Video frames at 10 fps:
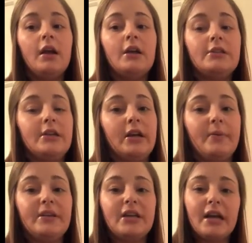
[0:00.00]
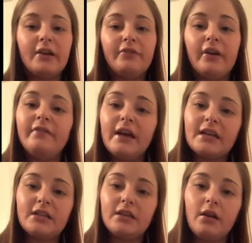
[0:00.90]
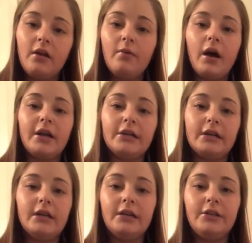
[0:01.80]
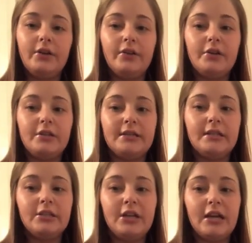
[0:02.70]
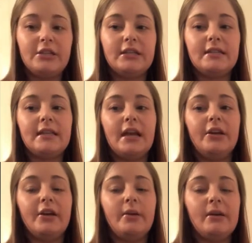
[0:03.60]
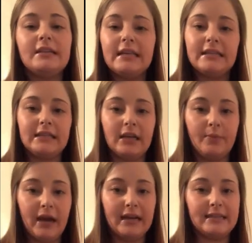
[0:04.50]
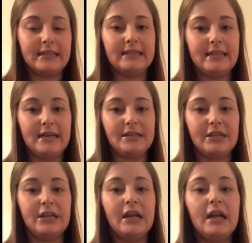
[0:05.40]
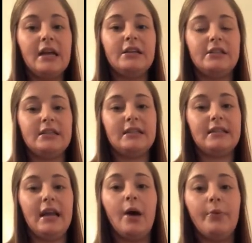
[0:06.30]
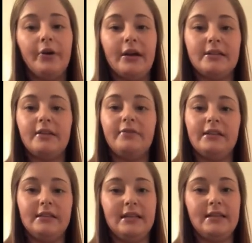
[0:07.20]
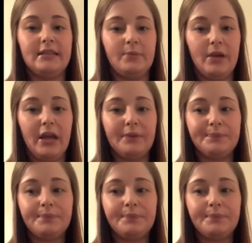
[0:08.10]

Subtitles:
So you're going to be checking for infection while you're doing their dressing changes, and you're going to be assessing their pain and sensation just to see how progressive the disease is being.